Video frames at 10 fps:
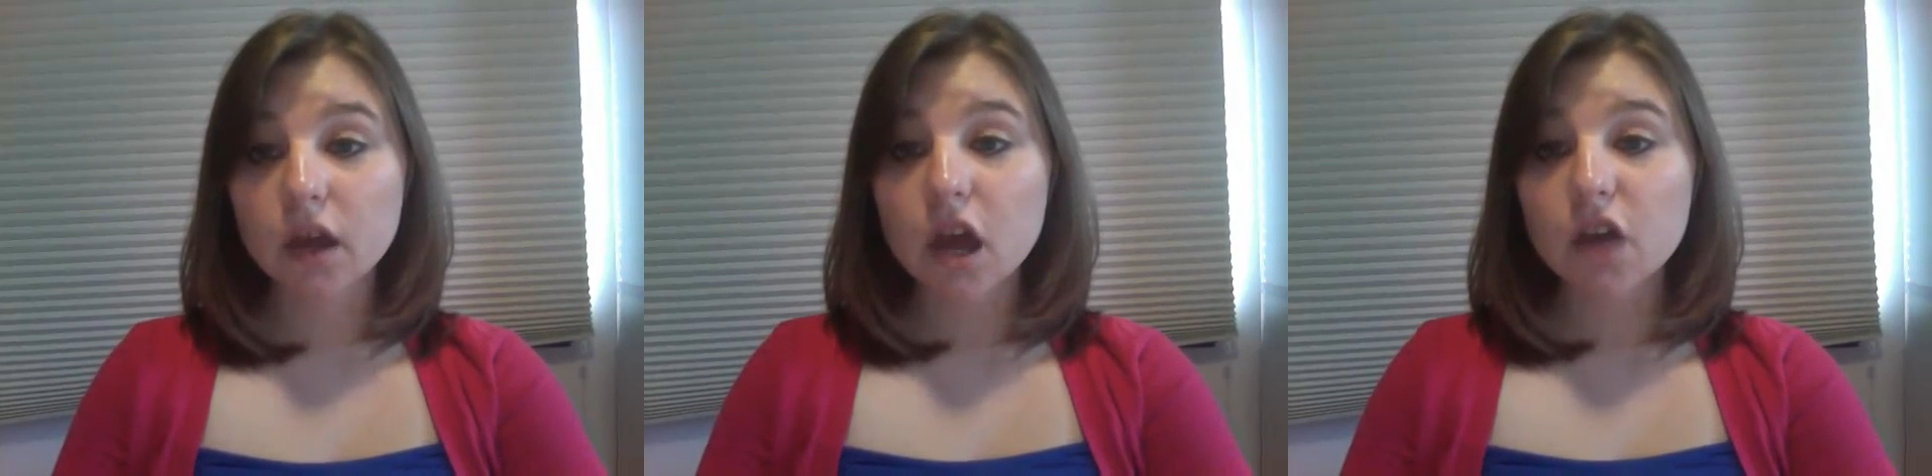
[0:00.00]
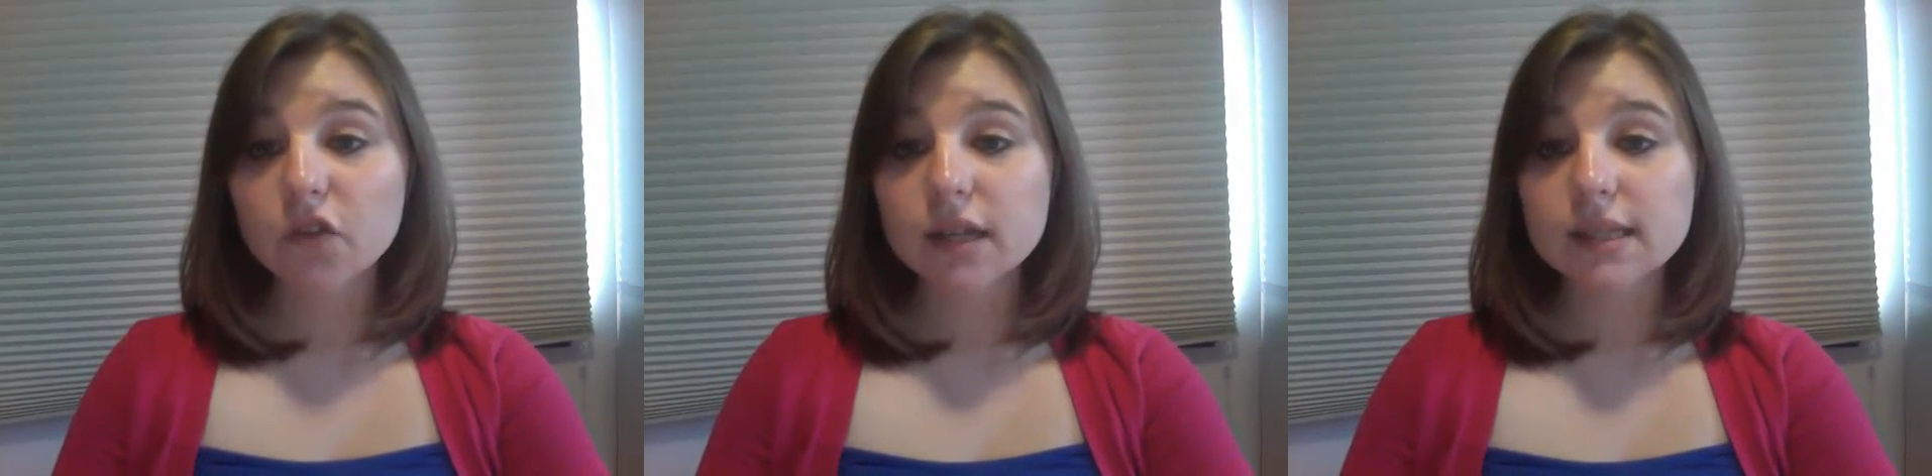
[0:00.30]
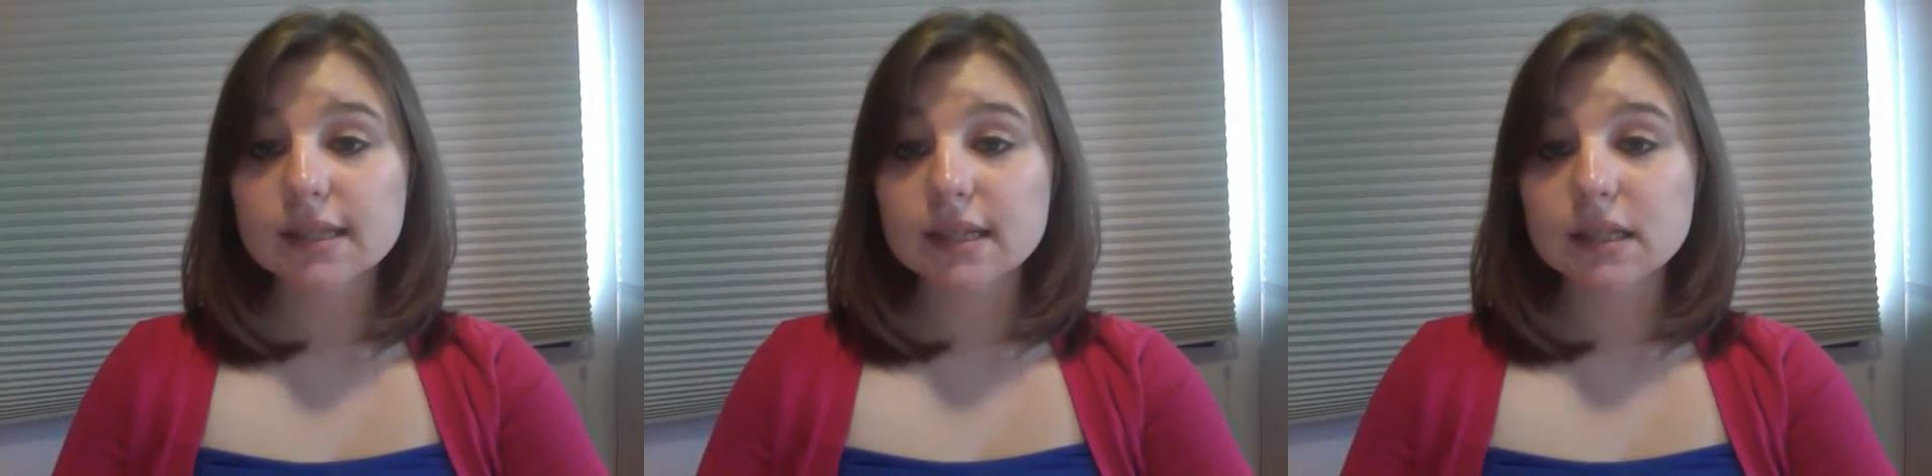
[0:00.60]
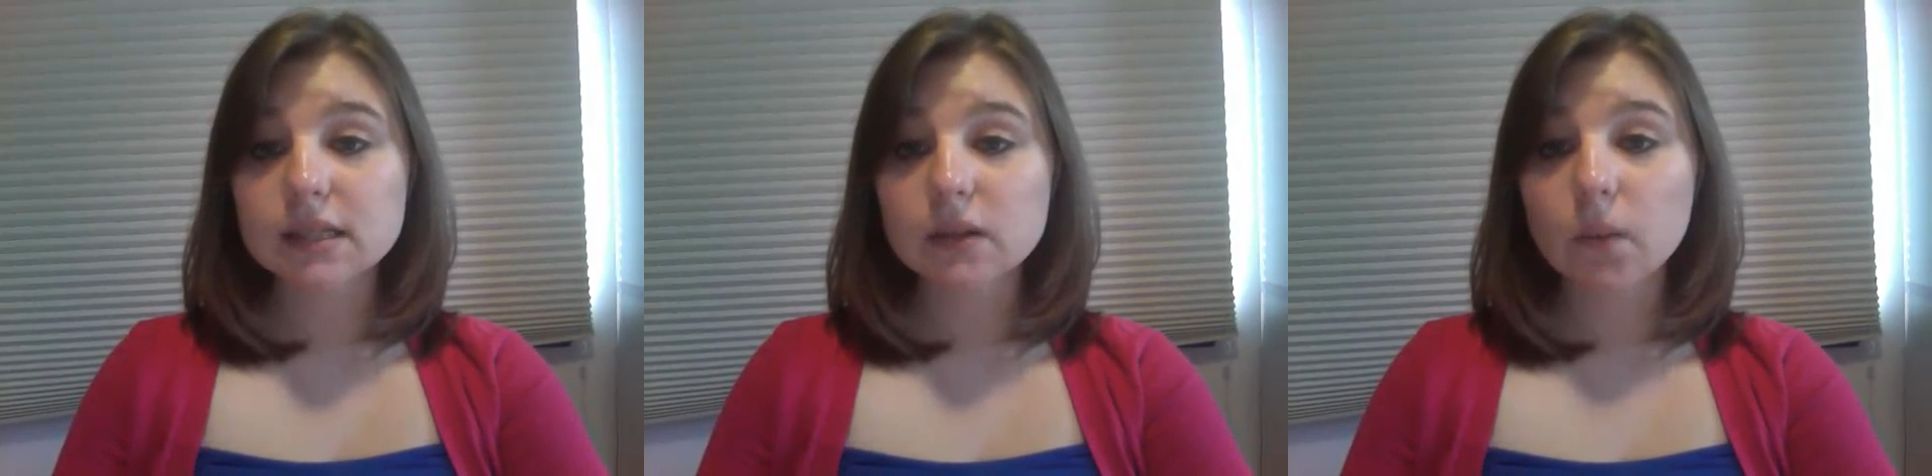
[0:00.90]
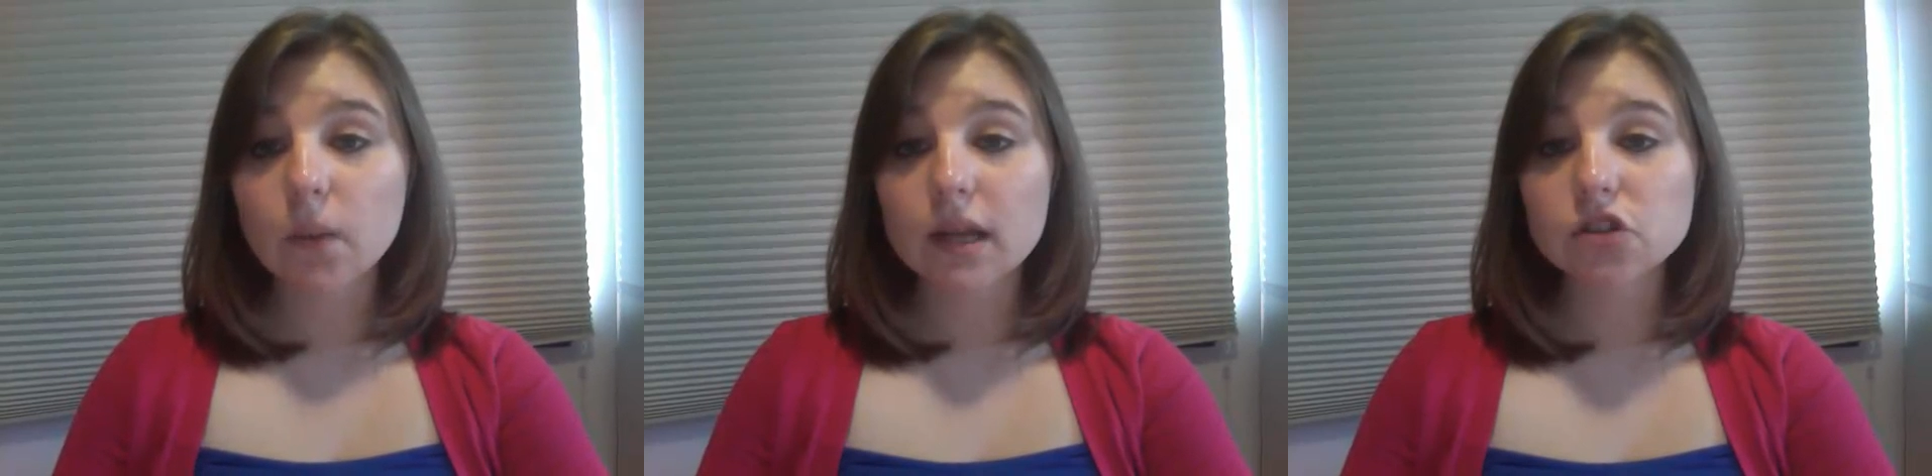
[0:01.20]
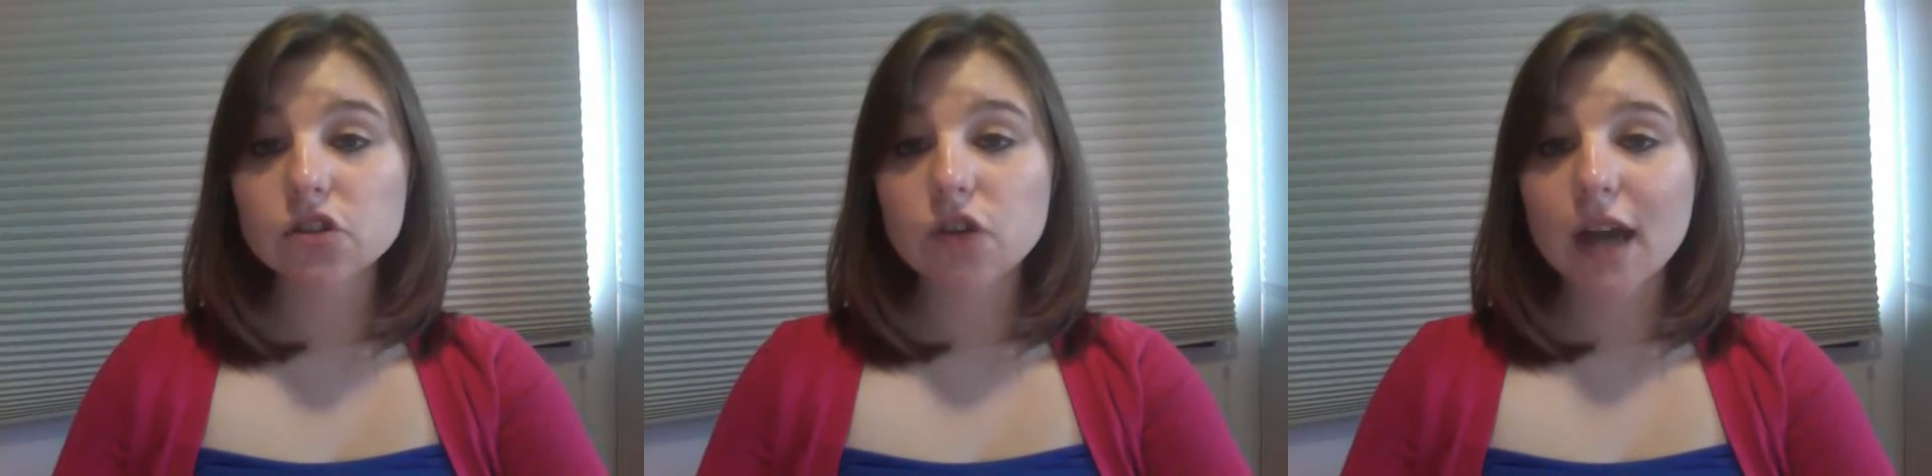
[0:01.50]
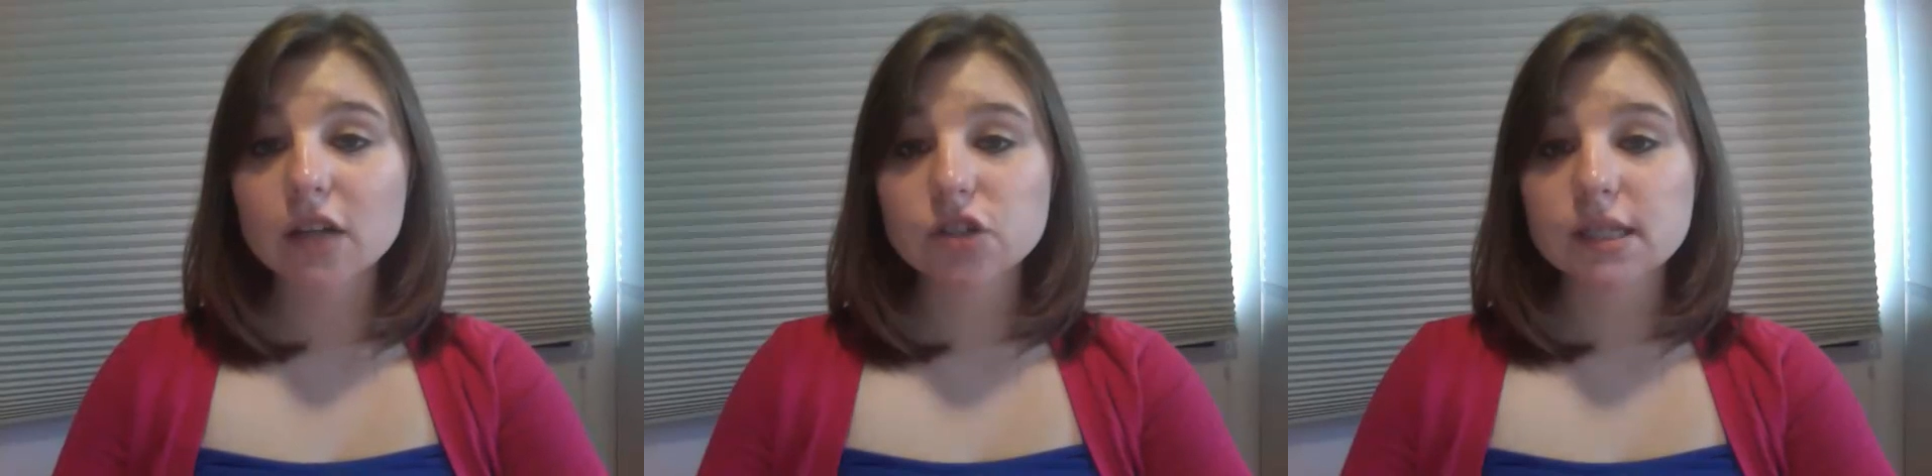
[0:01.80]
For instance, one of the
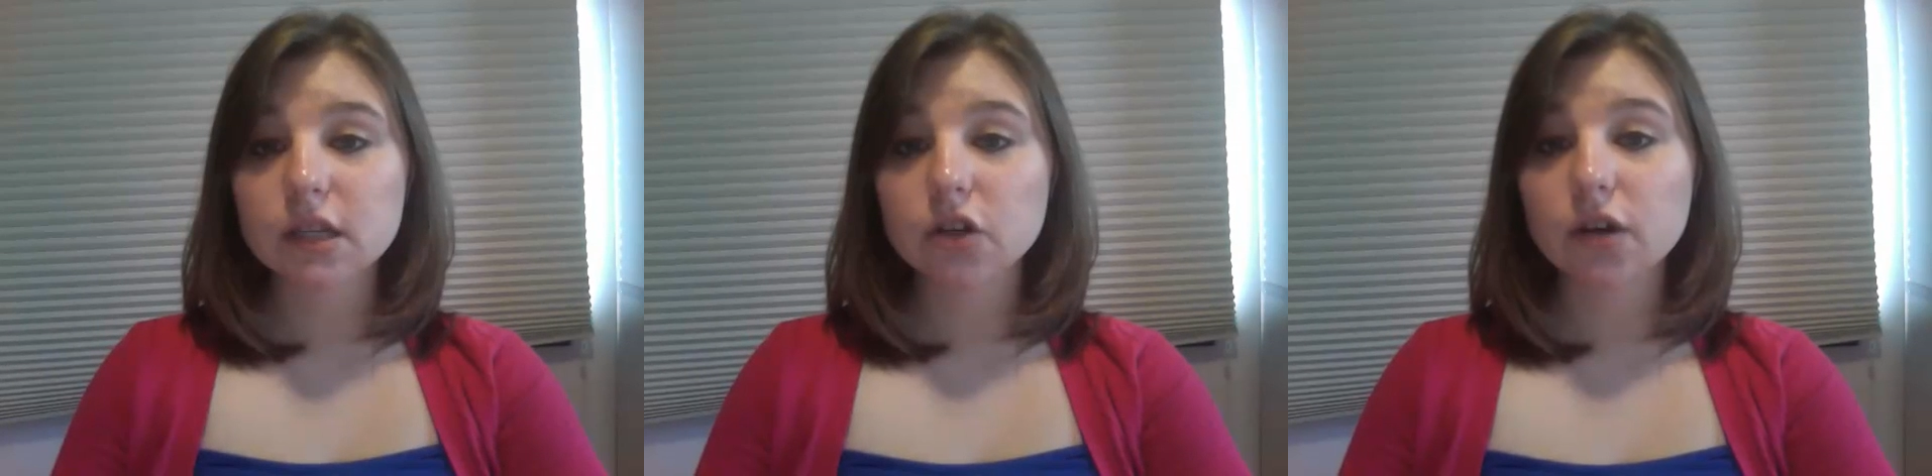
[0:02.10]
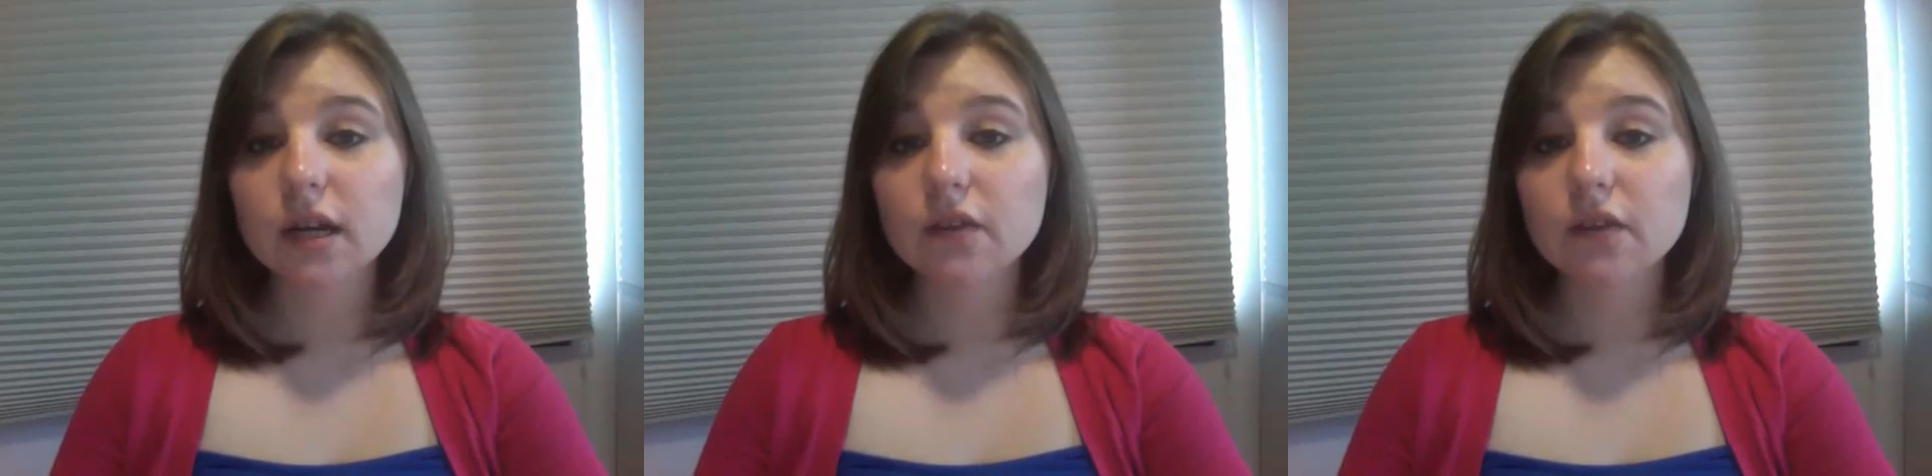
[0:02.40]
strategies in the creative